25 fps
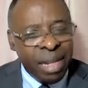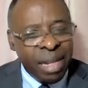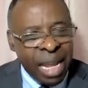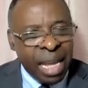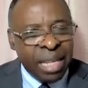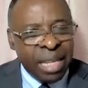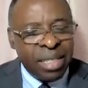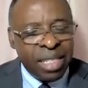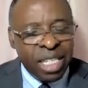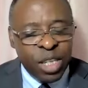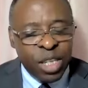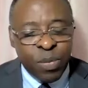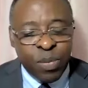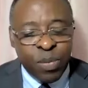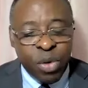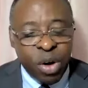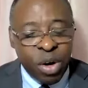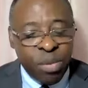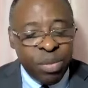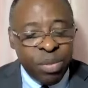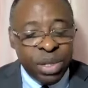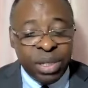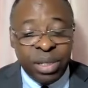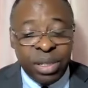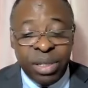That's his
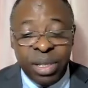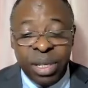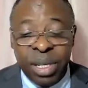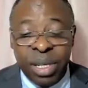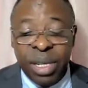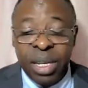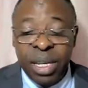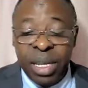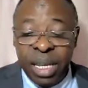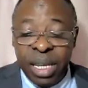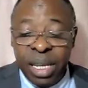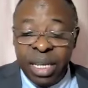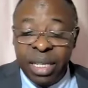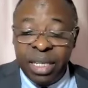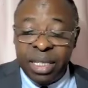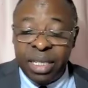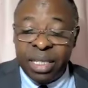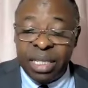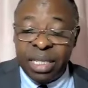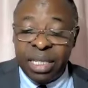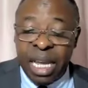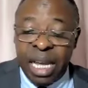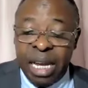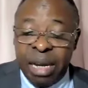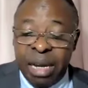promise in
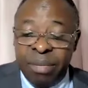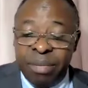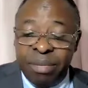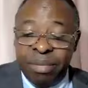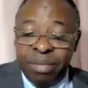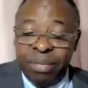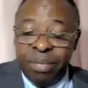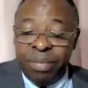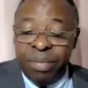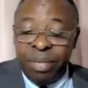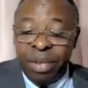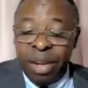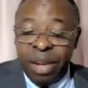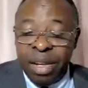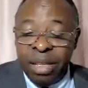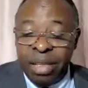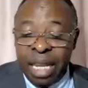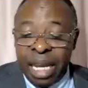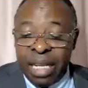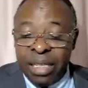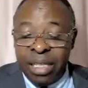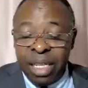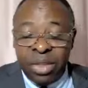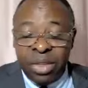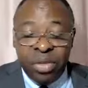Psalm
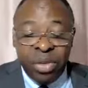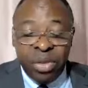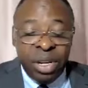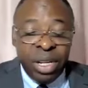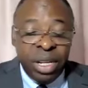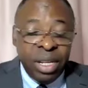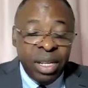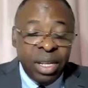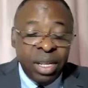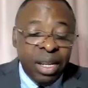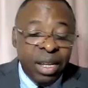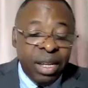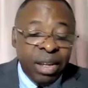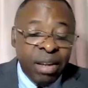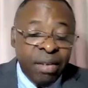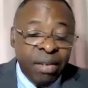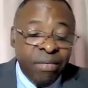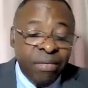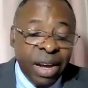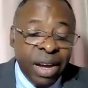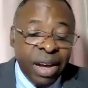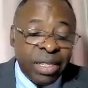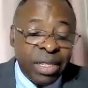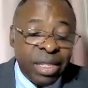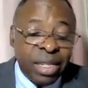33,
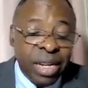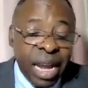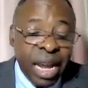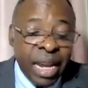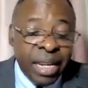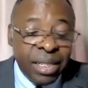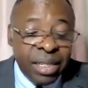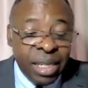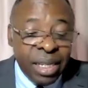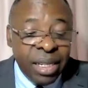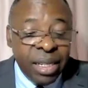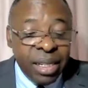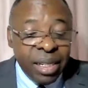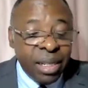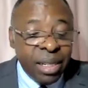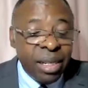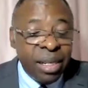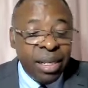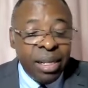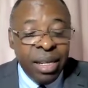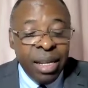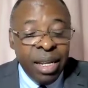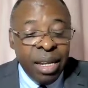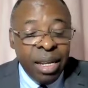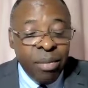verse
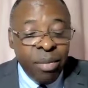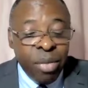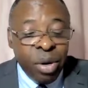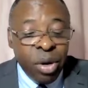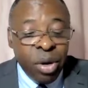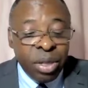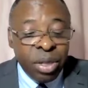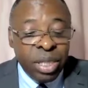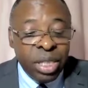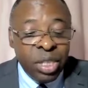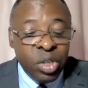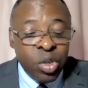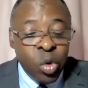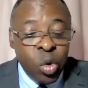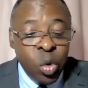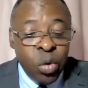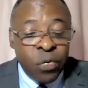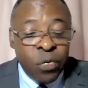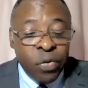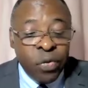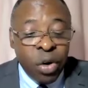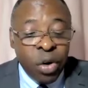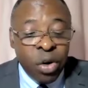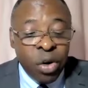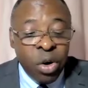19. Because it's
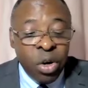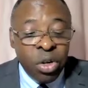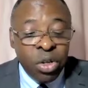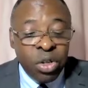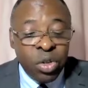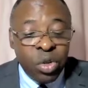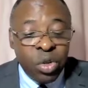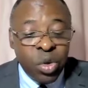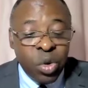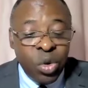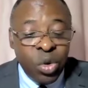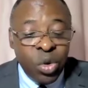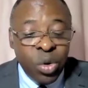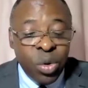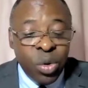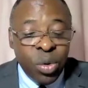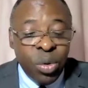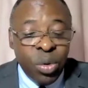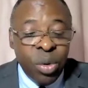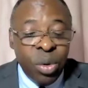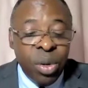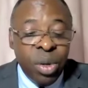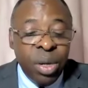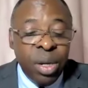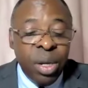good for us to
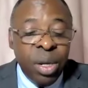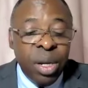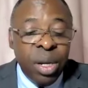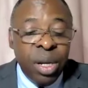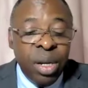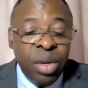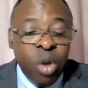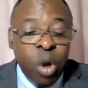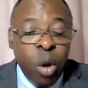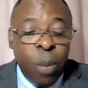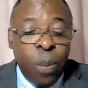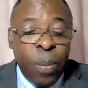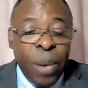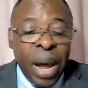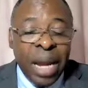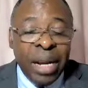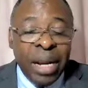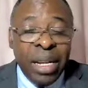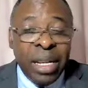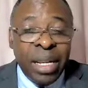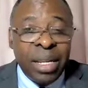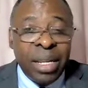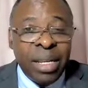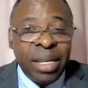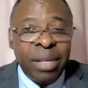know, no
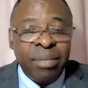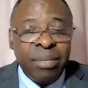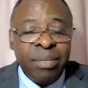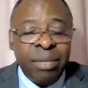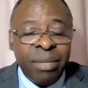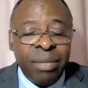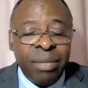panic.